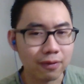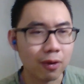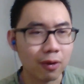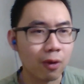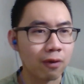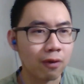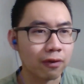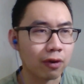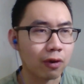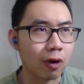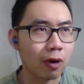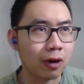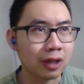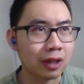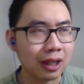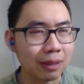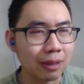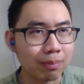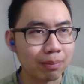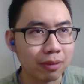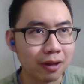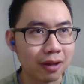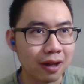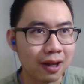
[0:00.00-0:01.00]
overarching
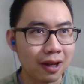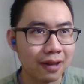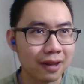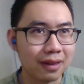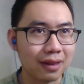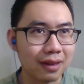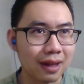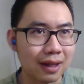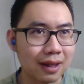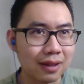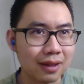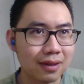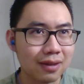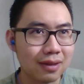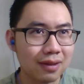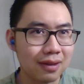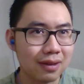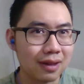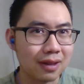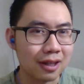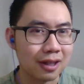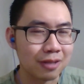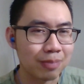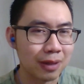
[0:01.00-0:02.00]
plot
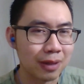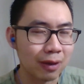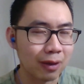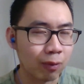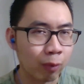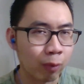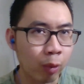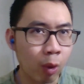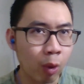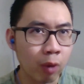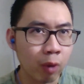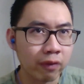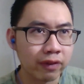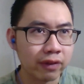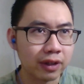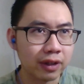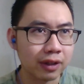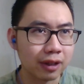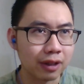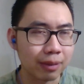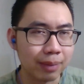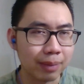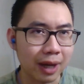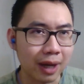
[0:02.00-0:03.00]
that's being woven
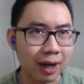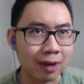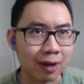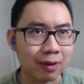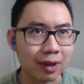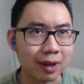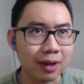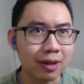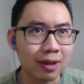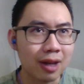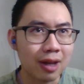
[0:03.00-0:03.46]
in the background.